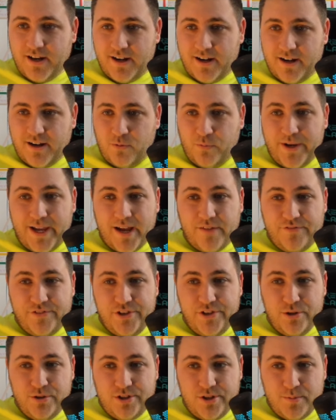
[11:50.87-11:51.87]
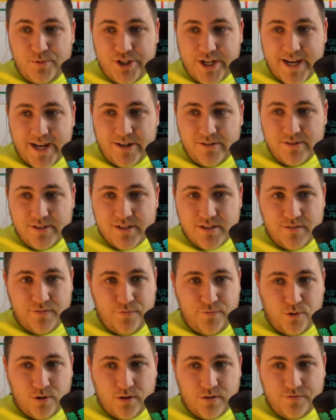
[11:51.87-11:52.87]
we have YouTube channels
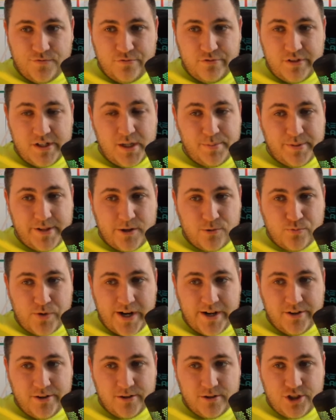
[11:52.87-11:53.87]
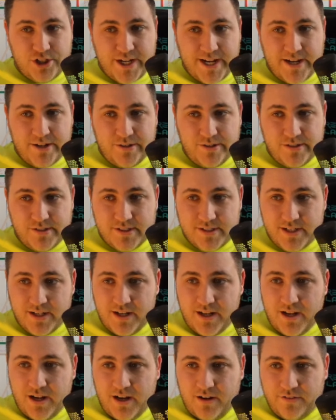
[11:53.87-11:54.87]
for free-to-play regular channels,
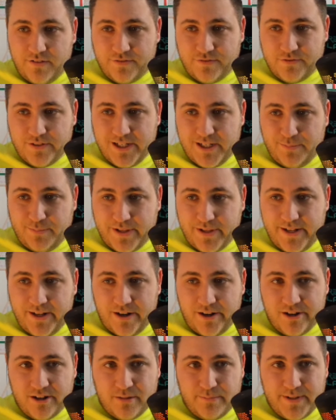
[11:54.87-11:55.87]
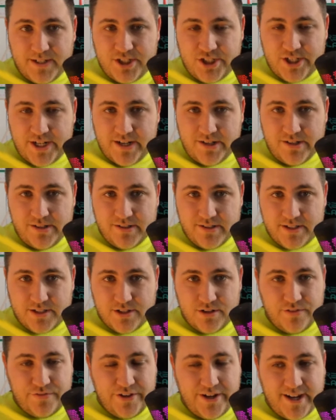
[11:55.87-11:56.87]
free-to-play Iron Man channels.
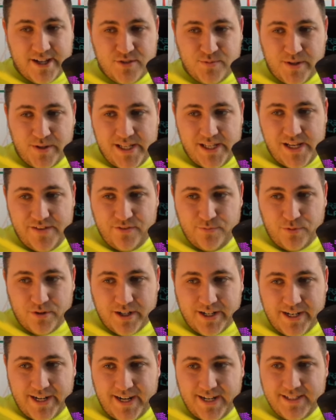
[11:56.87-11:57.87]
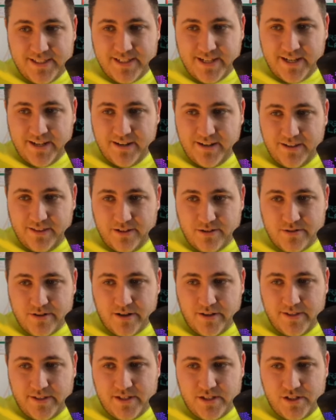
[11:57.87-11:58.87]
So if you guys want even more content, there's
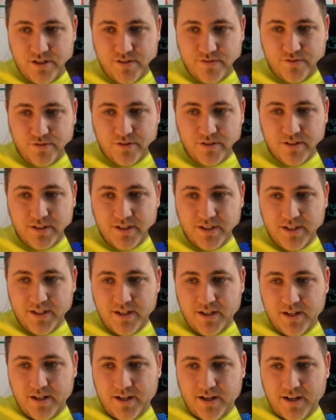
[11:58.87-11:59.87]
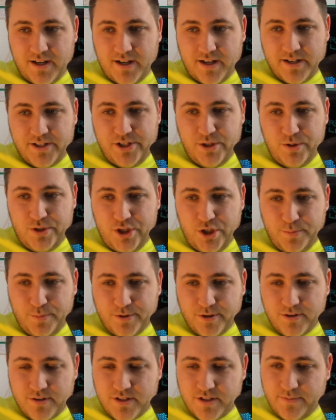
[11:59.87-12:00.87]
all these useful
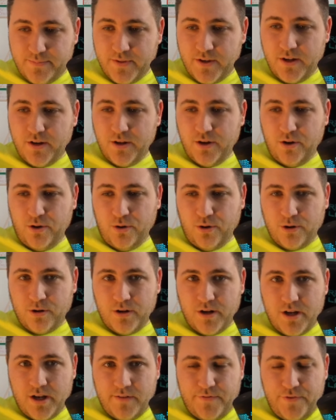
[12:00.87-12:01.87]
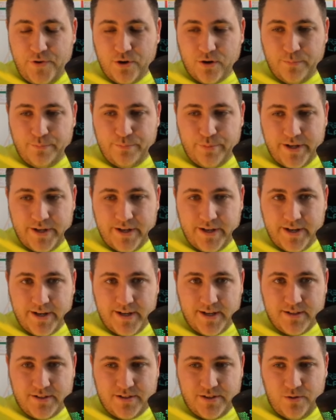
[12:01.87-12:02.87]
YouTubers. Or if you are big
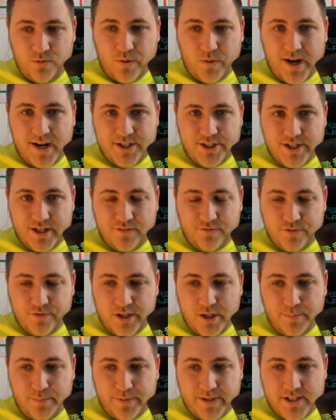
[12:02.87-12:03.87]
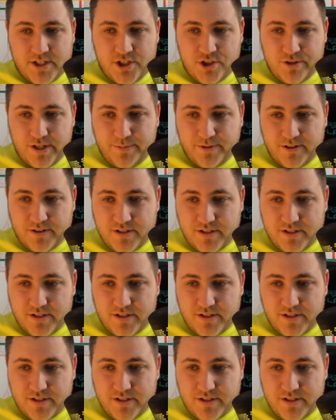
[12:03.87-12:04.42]
into watching free-to-play streamers,